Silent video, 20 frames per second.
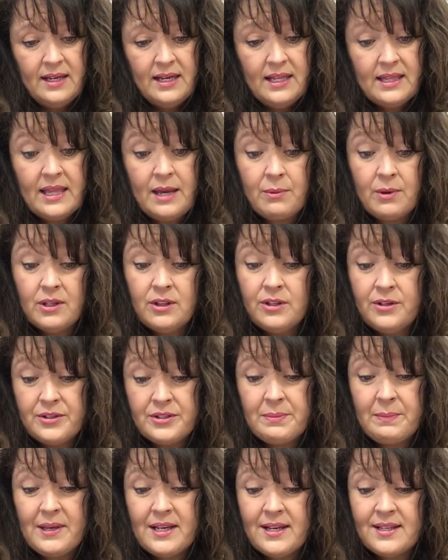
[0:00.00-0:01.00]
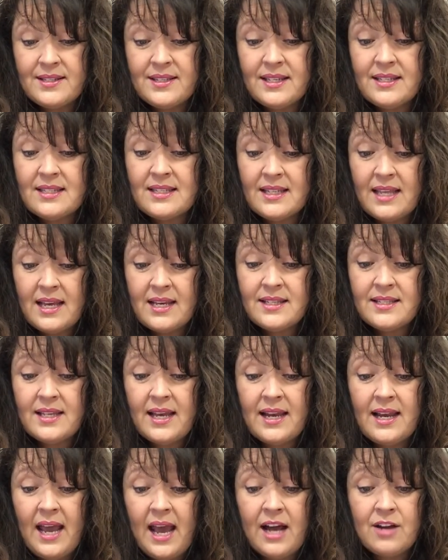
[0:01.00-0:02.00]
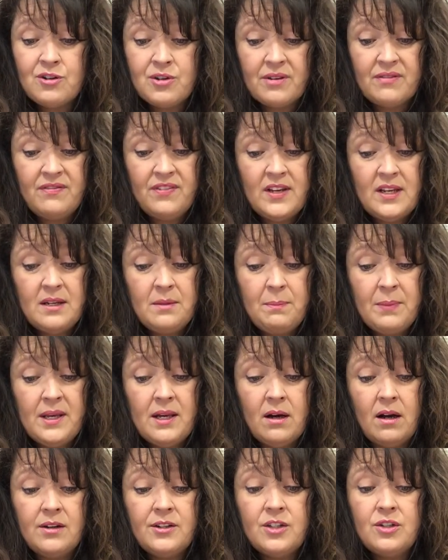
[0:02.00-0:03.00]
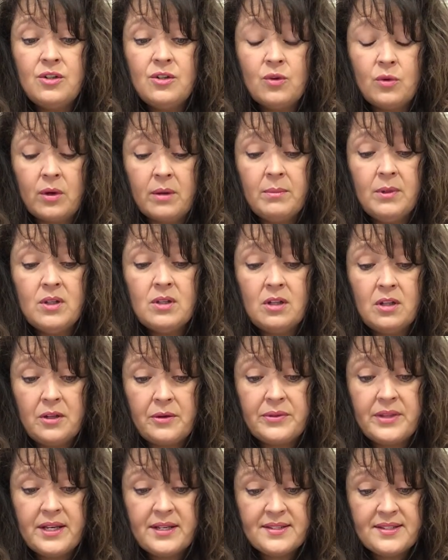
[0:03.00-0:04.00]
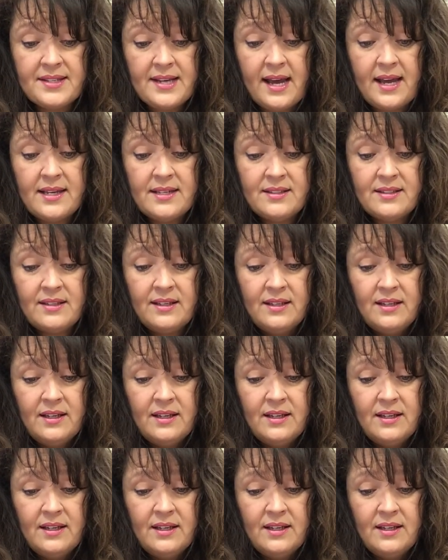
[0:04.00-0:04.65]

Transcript: They were loose because his legs had atrophied beyond normal clothing size.